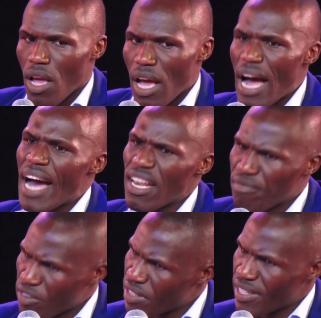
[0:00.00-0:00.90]
I had a
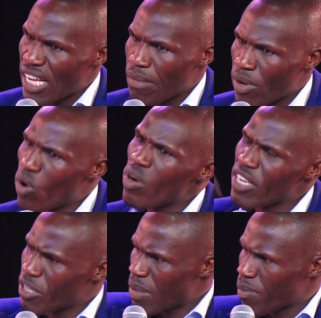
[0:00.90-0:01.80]
voice telling me, all
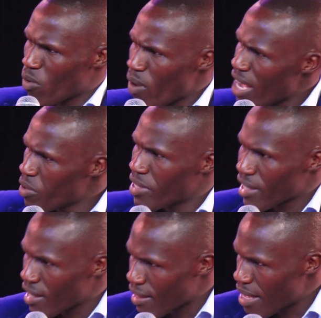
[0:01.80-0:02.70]
these people, where are you
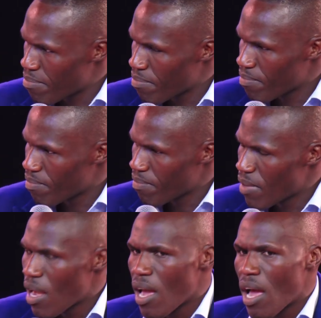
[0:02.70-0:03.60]
taking them?
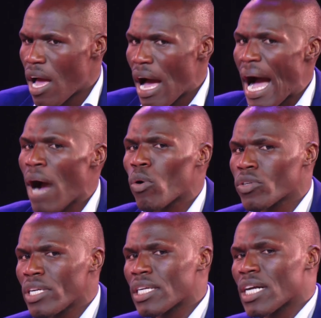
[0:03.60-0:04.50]
I was
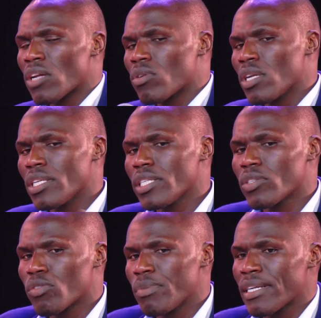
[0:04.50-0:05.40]
already calculating
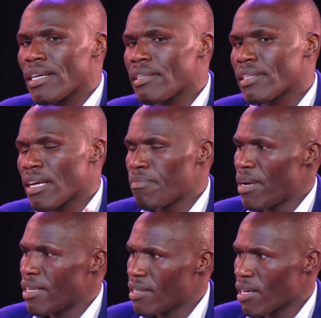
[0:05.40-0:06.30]
to be getting a
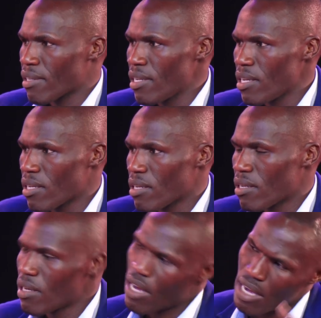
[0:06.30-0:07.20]
taxi
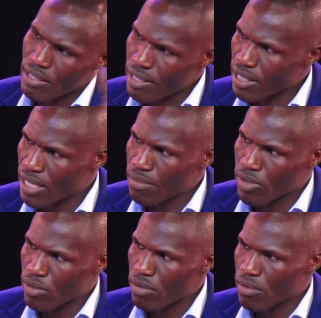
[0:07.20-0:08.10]
and take them
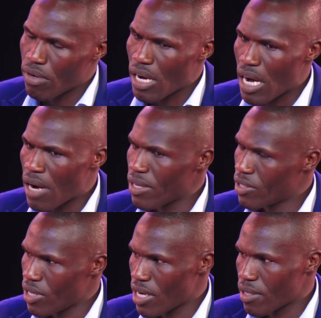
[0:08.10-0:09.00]
to our
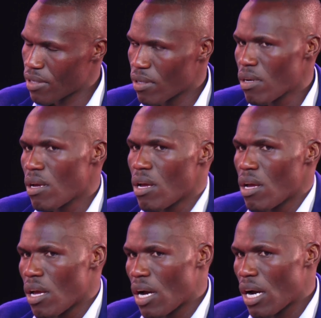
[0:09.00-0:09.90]
church.
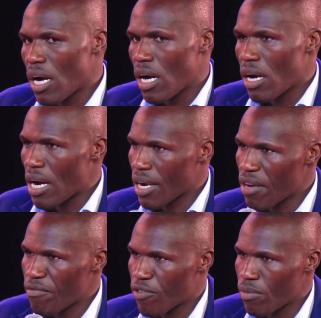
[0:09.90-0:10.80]
I
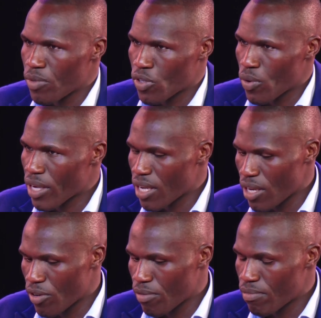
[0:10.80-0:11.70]
came from Zoe
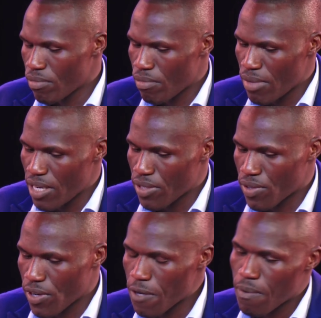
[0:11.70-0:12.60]
Kingdom
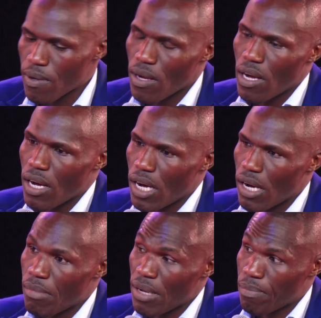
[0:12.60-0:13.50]
Ministry.
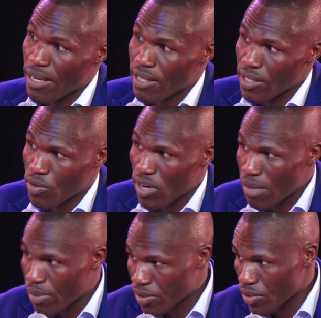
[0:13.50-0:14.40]
My pastor is called
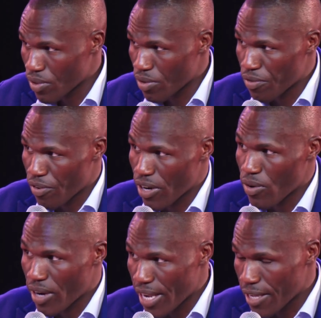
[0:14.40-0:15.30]
Apostle Geoffrey
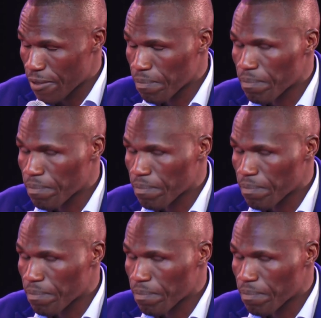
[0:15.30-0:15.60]
Okeny.